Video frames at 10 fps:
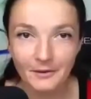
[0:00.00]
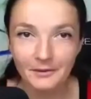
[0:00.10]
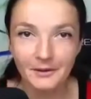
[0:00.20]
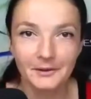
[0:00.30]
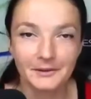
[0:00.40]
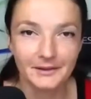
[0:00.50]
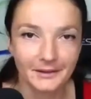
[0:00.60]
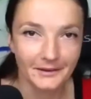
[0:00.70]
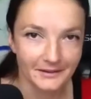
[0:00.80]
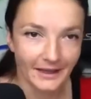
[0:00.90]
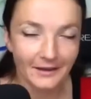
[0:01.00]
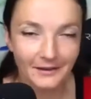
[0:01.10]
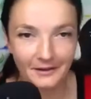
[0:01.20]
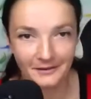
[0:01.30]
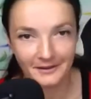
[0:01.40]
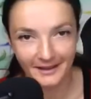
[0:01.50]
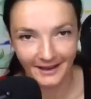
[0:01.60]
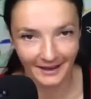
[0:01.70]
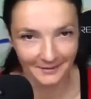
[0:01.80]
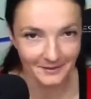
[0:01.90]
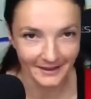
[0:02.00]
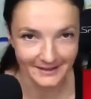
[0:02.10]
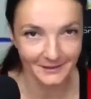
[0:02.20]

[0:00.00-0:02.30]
good. Thank you. It's